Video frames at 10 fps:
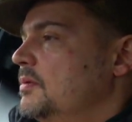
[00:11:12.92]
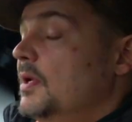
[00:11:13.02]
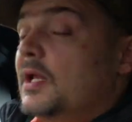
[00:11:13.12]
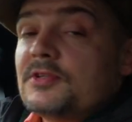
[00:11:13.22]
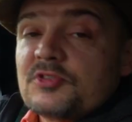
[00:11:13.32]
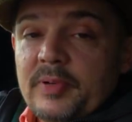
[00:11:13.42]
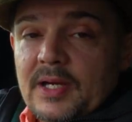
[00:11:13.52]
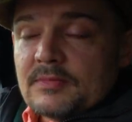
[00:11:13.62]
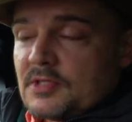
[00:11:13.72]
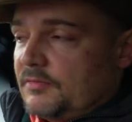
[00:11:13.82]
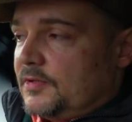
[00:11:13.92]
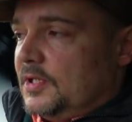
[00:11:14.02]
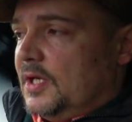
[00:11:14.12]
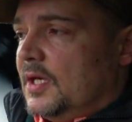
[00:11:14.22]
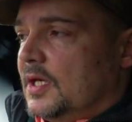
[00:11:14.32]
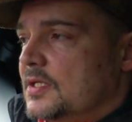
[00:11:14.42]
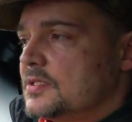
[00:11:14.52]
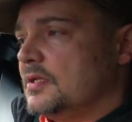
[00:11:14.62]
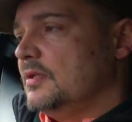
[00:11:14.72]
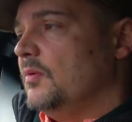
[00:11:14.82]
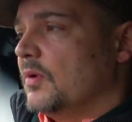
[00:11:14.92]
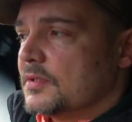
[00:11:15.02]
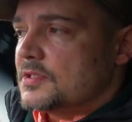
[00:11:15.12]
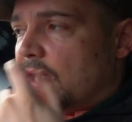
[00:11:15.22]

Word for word: millions of pounds over the years and they want